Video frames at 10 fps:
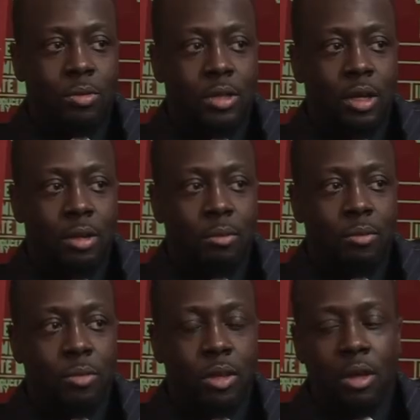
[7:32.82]
I'm saying?
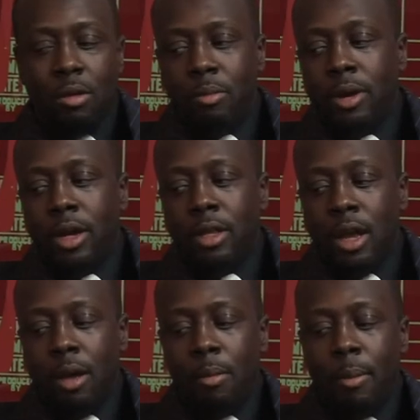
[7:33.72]
But
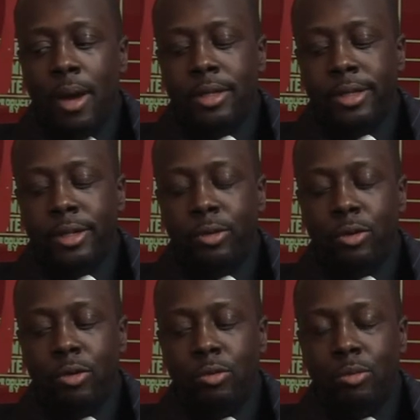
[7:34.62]
I'm about
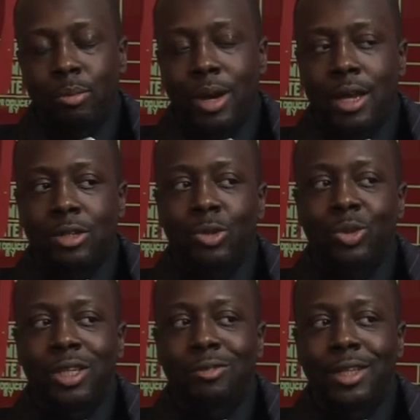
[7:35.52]
to, buy this new
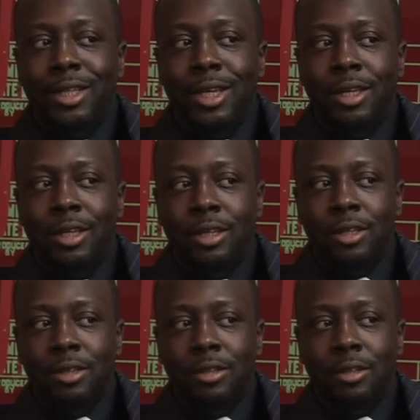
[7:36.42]
DVD,
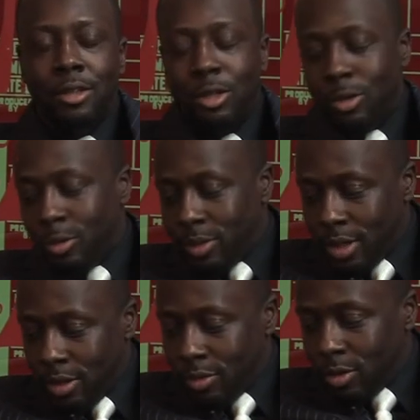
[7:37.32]
you know what I'm
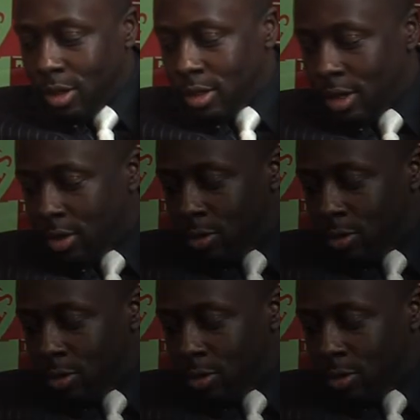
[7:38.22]
saying? So that's not